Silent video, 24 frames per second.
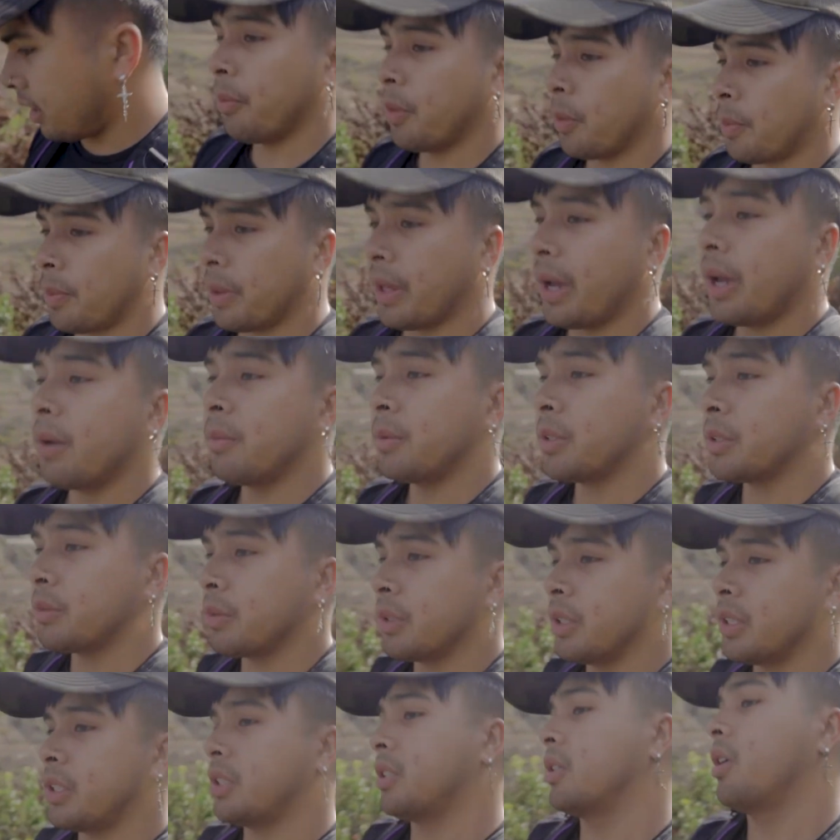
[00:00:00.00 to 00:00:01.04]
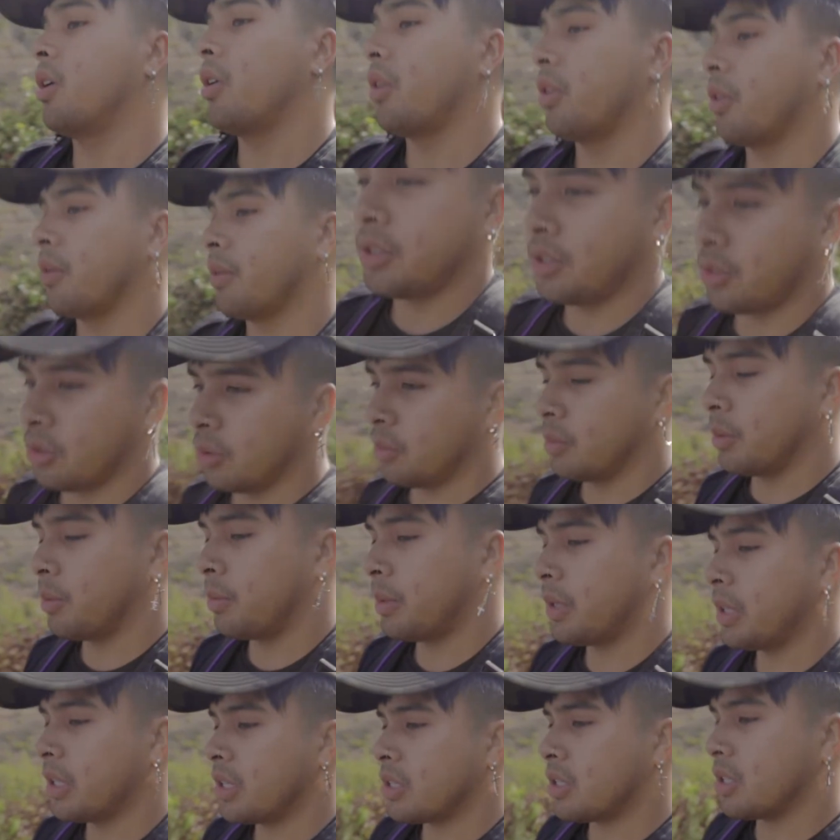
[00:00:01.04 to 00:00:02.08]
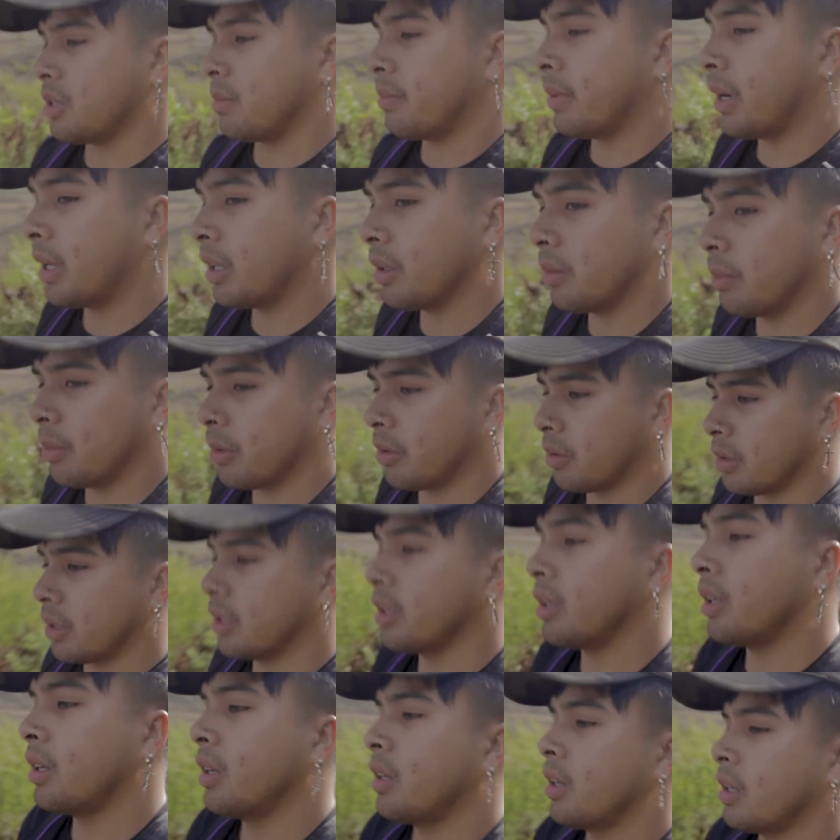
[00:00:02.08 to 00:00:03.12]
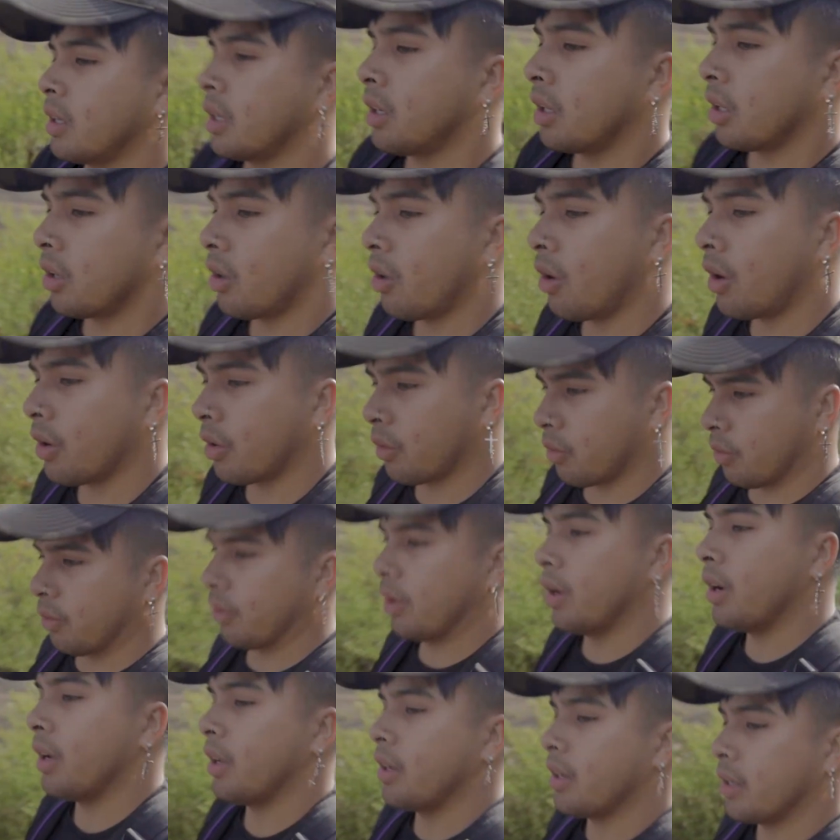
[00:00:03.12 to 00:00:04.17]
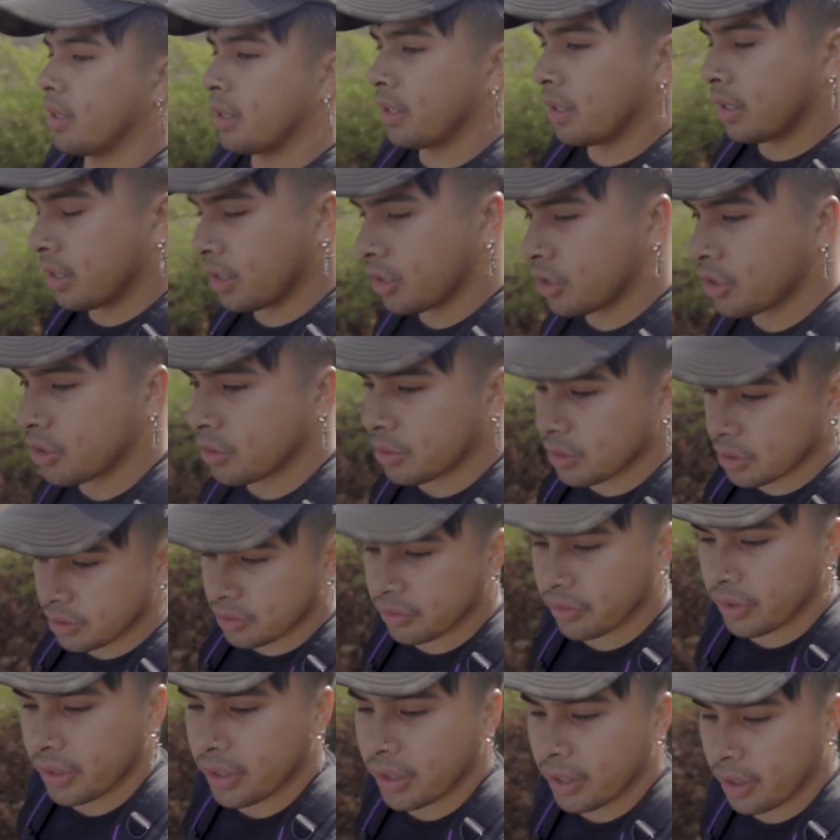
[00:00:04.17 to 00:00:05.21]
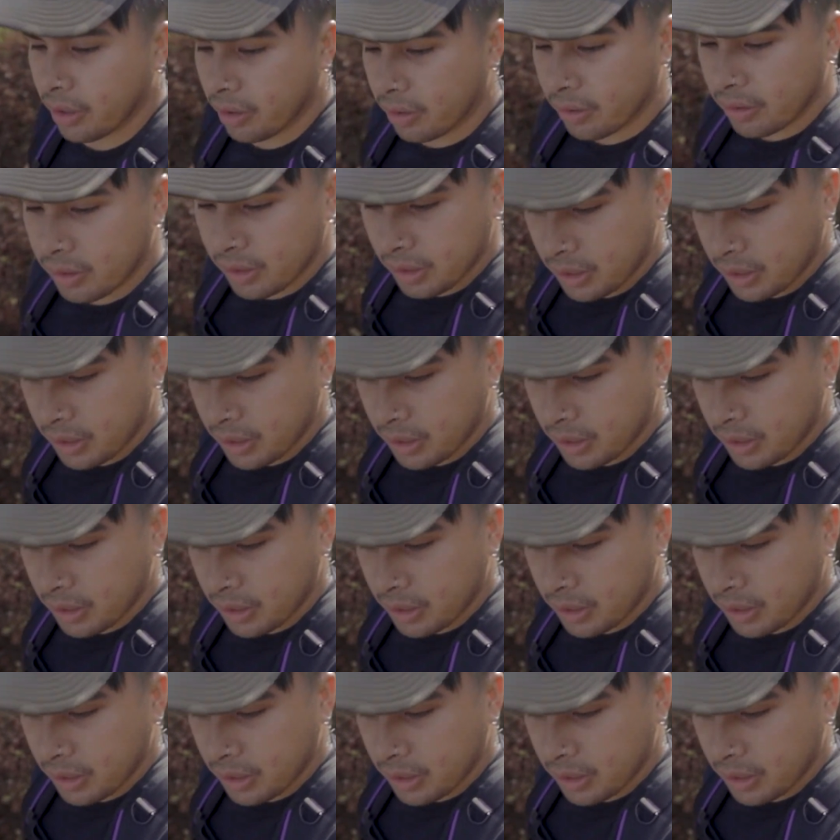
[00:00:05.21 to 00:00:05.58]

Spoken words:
The plan was really to go to the Zuma Beach in Malibu and go on a run and shoot this video.